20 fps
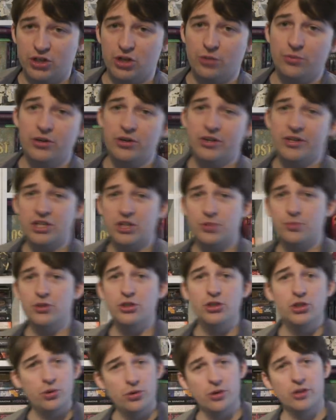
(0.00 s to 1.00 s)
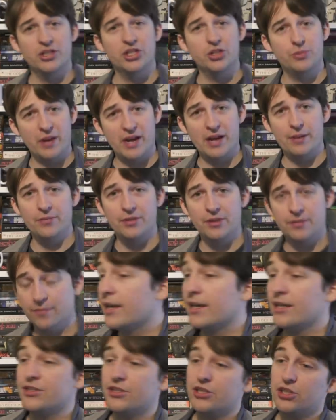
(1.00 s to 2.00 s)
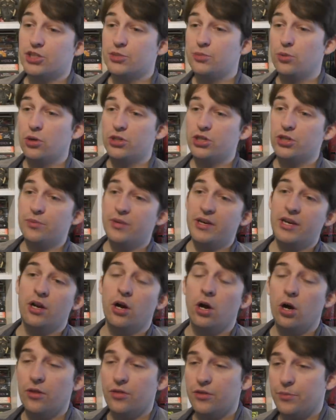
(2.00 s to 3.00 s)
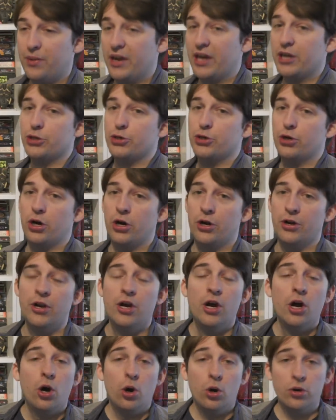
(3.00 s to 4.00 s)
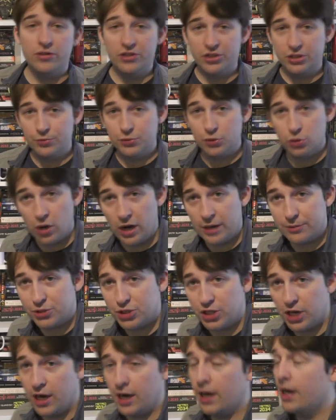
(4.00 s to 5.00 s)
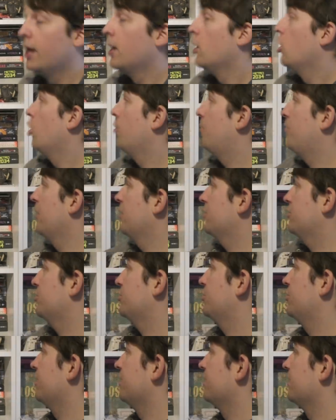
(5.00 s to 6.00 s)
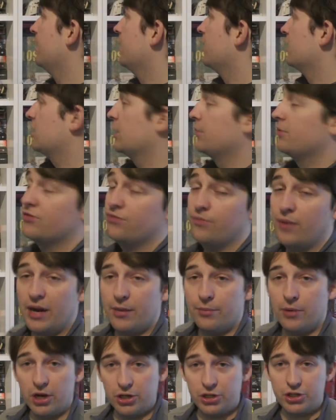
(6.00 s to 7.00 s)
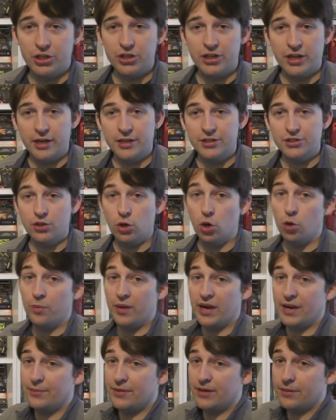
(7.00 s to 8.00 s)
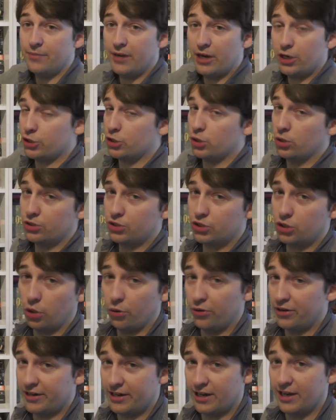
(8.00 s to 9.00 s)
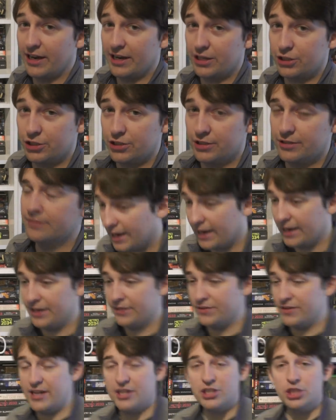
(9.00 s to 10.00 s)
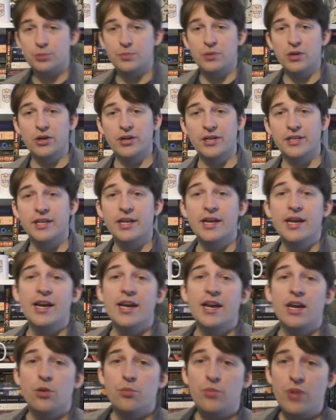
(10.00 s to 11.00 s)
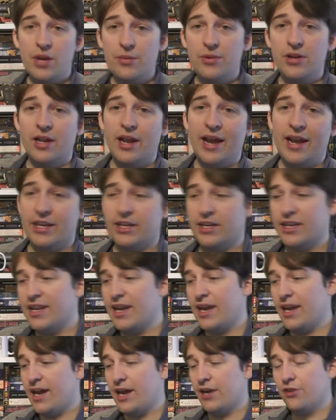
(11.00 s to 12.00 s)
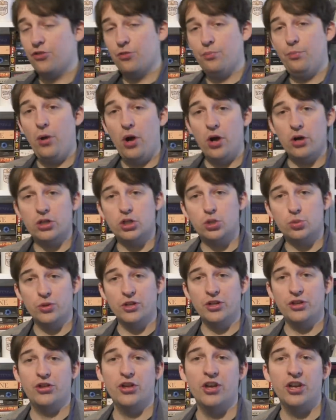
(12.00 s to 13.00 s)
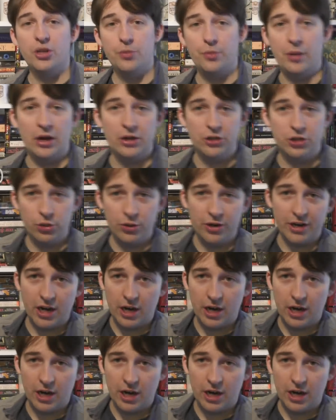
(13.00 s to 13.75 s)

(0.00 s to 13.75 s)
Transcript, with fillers: communities, but do not spam them. Consider supporting me on the Patreon or the Subscribe Star or purchasing some of my merchandise or maybe my short story collection. And in that spirit, Maybe like get out of the box when you think about doing